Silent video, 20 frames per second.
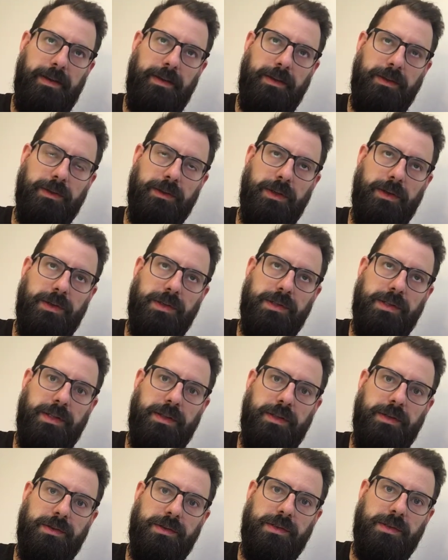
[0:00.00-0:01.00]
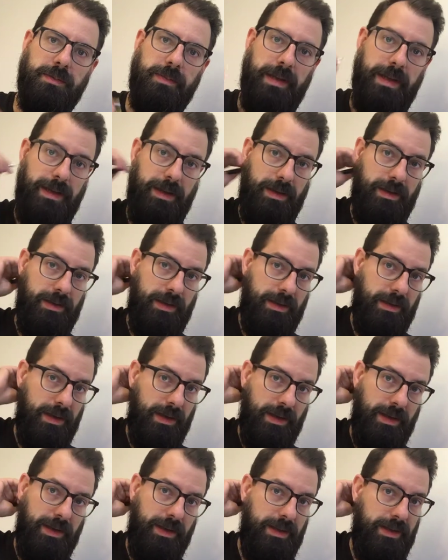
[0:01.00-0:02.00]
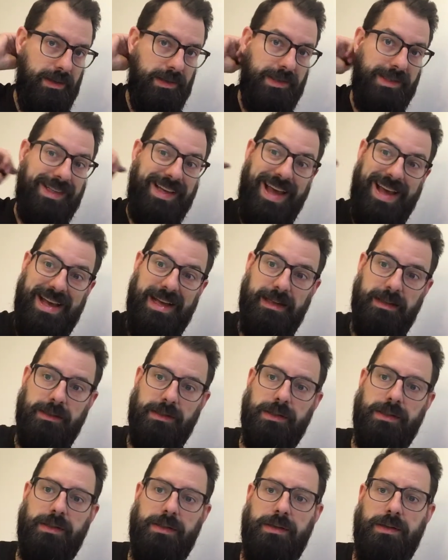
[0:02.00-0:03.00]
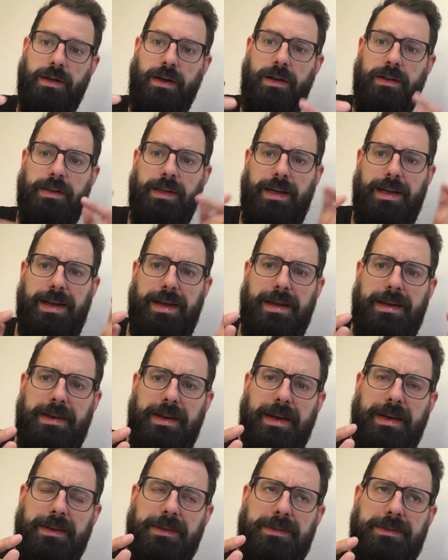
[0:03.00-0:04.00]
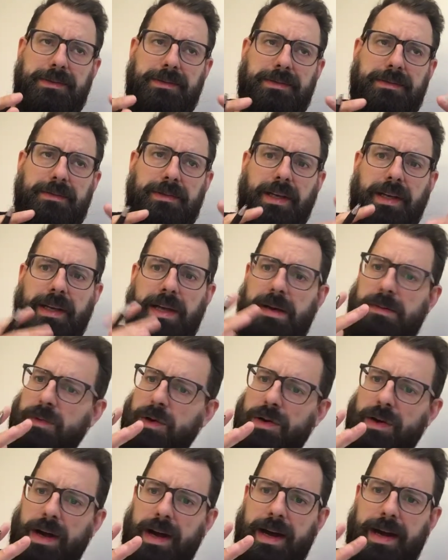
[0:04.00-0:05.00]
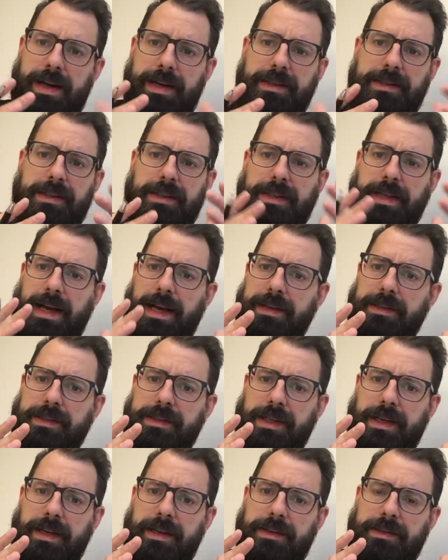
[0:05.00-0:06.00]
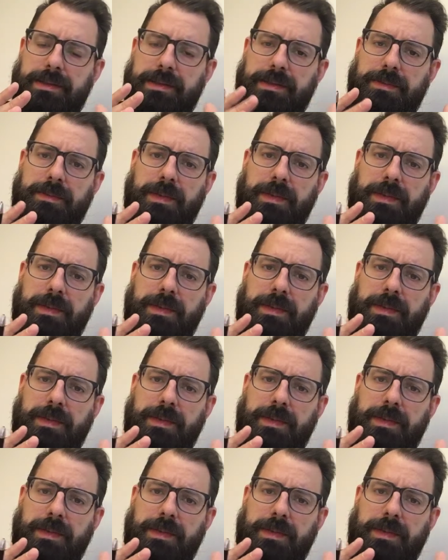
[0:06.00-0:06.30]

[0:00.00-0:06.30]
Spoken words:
You'll notice that there's some scans on that handout, like MRIs and CAT scans.